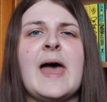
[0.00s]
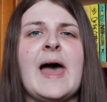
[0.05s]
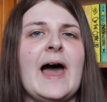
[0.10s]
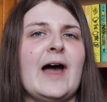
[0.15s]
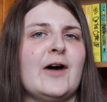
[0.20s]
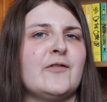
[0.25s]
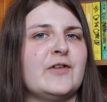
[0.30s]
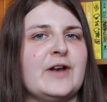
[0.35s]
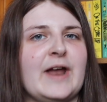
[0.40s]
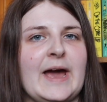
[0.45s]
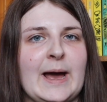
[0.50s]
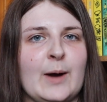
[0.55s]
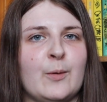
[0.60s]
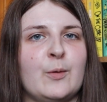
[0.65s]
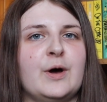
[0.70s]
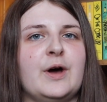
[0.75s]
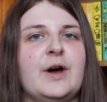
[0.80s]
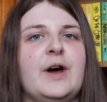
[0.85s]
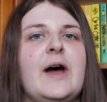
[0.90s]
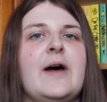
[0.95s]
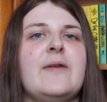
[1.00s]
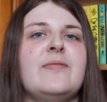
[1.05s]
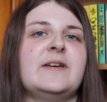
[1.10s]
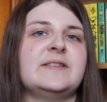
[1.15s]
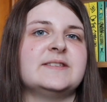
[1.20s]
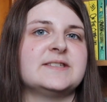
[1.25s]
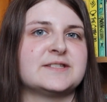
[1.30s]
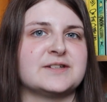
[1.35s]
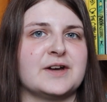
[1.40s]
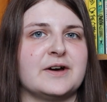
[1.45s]
have an hour, and
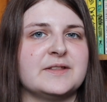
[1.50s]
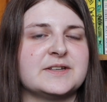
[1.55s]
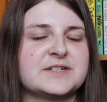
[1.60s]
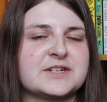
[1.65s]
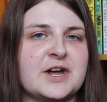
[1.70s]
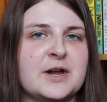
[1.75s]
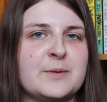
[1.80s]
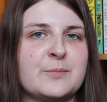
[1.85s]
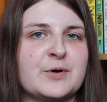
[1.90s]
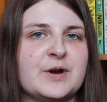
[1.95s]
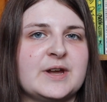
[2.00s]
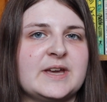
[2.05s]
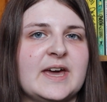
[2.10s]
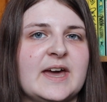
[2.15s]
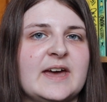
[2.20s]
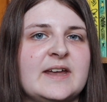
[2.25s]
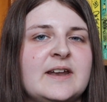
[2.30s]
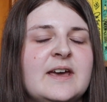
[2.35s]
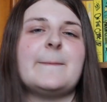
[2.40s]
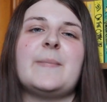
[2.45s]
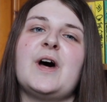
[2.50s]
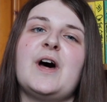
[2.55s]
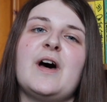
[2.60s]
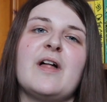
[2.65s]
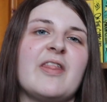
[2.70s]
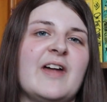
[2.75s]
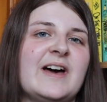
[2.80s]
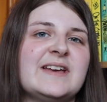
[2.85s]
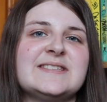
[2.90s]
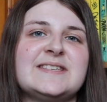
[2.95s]
then start the timer again. But
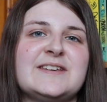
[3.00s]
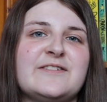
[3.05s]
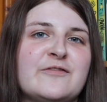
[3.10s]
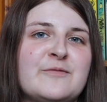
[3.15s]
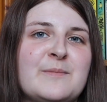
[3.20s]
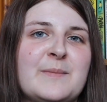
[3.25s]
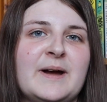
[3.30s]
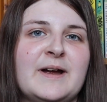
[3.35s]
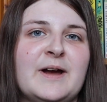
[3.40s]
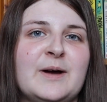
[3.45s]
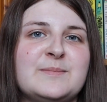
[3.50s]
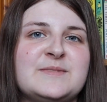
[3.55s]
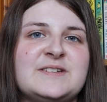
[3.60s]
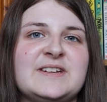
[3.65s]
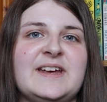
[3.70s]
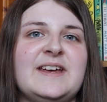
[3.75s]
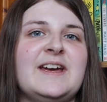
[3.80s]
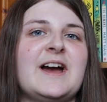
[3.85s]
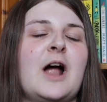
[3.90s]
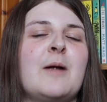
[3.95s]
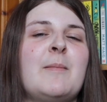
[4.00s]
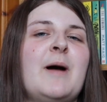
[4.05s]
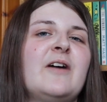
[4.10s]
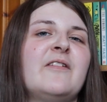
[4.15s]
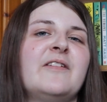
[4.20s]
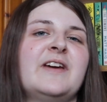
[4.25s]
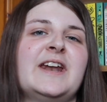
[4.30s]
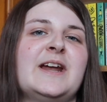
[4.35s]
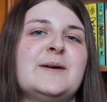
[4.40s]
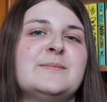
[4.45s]
that's it for my update. I'm
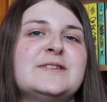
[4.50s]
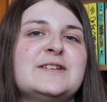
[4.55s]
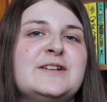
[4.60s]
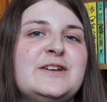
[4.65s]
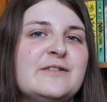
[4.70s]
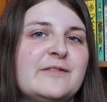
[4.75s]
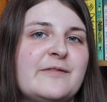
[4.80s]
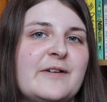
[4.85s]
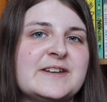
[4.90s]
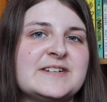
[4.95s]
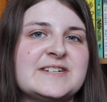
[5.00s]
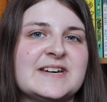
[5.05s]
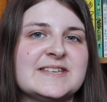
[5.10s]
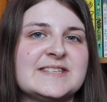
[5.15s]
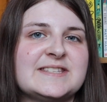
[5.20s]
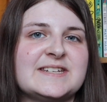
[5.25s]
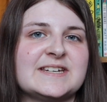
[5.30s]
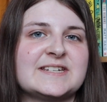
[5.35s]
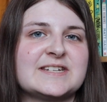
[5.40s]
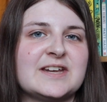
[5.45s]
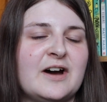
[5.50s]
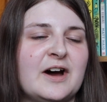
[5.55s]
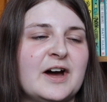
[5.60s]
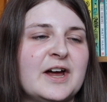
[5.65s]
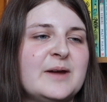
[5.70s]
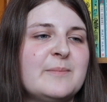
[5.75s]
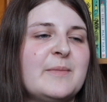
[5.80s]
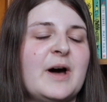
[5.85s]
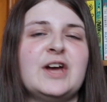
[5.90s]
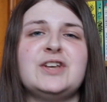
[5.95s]
having an absolutely fantastic
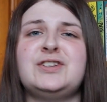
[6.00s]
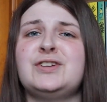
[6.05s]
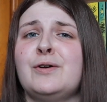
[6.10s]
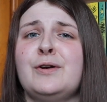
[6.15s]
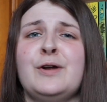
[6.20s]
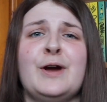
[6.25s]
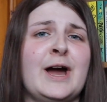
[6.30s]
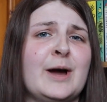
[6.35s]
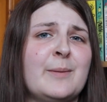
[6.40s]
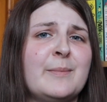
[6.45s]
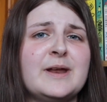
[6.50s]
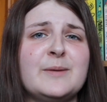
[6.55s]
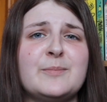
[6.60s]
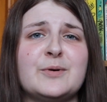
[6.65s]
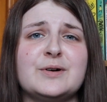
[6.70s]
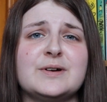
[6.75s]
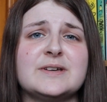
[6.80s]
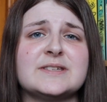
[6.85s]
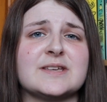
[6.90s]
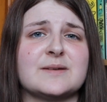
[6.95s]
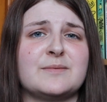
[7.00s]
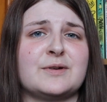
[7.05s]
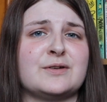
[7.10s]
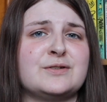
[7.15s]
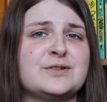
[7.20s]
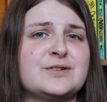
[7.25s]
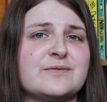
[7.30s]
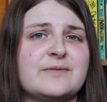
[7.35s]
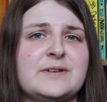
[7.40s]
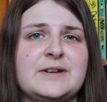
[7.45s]
time. I don't know how many books I'm
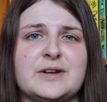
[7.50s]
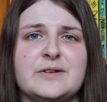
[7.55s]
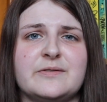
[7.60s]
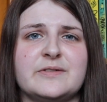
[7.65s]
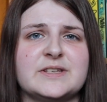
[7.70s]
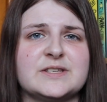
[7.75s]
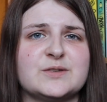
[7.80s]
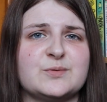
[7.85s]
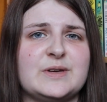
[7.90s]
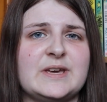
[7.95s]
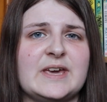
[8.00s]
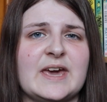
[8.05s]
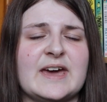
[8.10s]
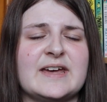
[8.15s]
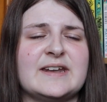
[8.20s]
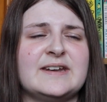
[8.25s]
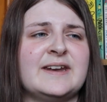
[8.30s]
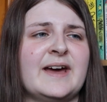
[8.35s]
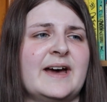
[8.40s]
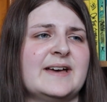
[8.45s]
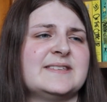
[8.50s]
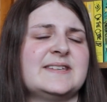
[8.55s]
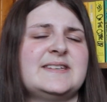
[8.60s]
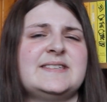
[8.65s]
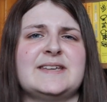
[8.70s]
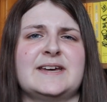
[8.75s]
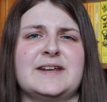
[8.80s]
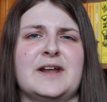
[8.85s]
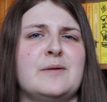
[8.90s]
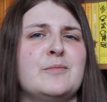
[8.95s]
going to read over this weekend. As I
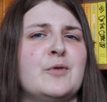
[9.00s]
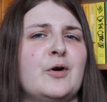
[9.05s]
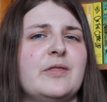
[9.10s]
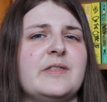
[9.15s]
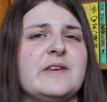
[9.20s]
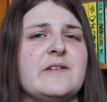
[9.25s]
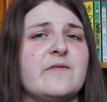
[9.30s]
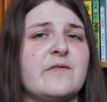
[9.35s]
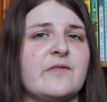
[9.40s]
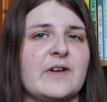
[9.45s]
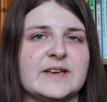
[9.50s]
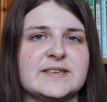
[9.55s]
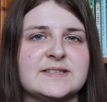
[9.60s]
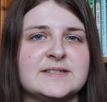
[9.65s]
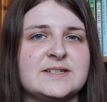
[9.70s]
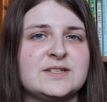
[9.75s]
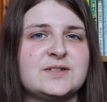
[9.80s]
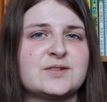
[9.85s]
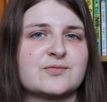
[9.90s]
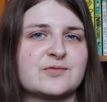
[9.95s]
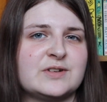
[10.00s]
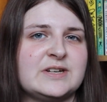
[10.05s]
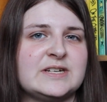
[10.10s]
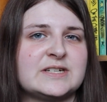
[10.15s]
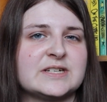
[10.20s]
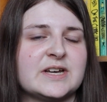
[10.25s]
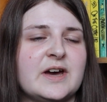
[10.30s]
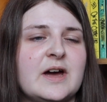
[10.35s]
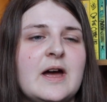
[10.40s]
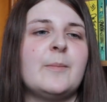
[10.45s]
said, I'm not the fastest
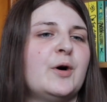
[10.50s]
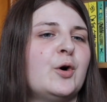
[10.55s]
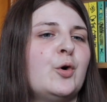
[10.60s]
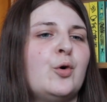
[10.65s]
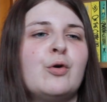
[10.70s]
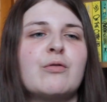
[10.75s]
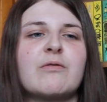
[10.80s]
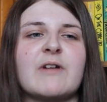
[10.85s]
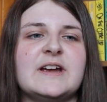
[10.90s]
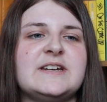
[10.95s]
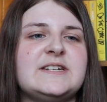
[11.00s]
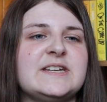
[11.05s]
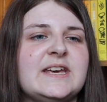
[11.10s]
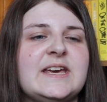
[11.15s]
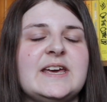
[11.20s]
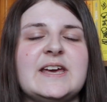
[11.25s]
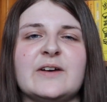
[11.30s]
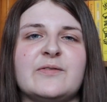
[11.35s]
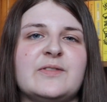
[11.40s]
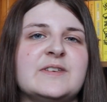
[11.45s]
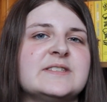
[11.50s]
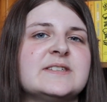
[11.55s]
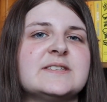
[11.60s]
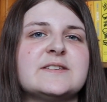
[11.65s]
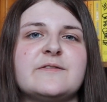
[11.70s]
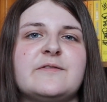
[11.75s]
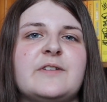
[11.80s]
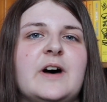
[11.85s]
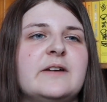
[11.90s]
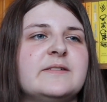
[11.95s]
reader, but already, if this is
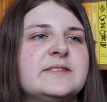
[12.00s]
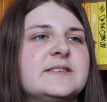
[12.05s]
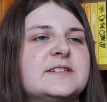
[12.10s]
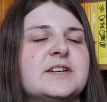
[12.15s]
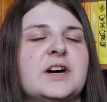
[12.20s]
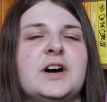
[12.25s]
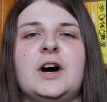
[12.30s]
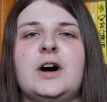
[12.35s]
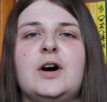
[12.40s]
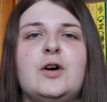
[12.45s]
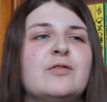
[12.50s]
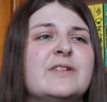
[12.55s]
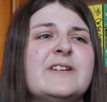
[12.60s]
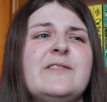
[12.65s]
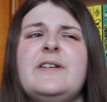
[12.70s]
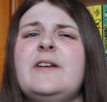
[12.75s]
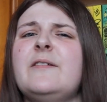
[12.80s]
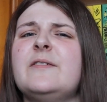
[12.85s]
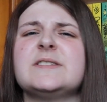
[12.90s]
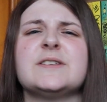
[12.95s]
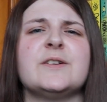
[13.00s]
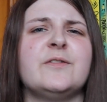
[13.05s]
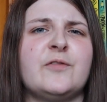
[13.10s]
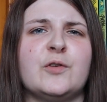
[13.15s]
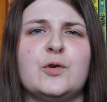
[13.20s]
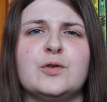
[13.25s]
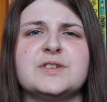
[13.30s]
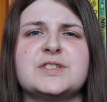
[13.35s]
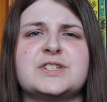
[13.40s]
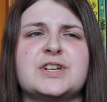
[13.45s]
a 5-star, or even if it's a
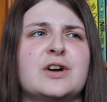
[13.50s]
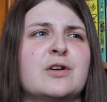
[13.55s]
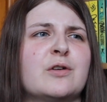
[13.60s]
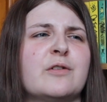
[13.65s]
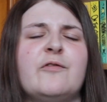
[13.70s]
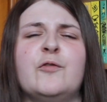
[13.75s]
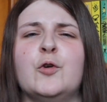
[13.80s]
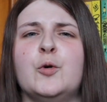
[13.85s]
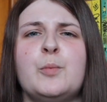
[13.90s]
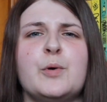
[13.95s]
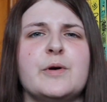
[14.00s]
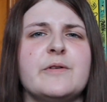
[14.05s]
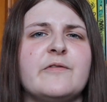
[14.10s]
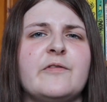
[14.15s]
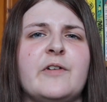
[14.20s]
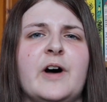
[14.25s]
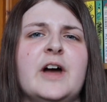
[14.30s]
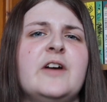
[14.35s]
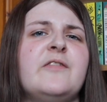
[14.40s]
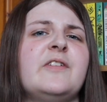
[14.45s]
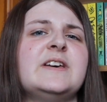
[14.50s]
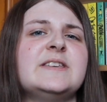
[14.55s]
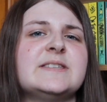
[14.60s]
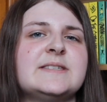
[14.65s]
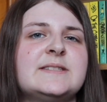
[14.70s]
4-star or a 4.5, it's